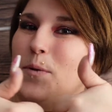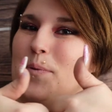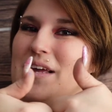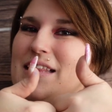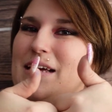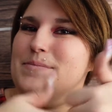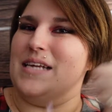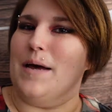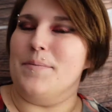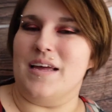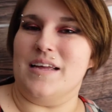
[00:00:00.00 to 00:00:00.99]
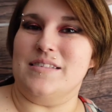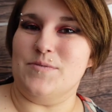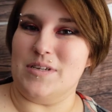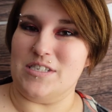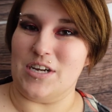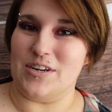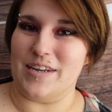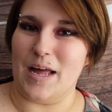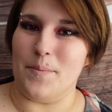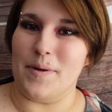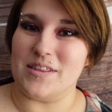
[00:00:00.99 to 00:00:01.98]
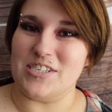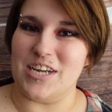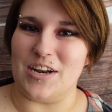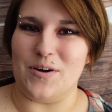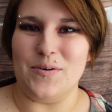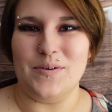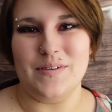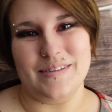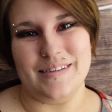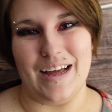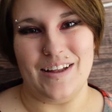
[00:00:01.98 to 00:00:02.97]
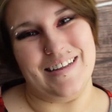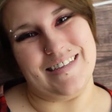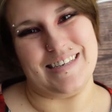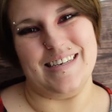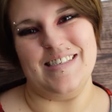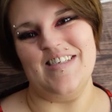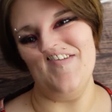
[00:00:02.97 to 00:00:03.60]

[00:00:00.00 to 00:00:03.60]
a big thumbs up. It would certainly help out the channel. Now let's get into the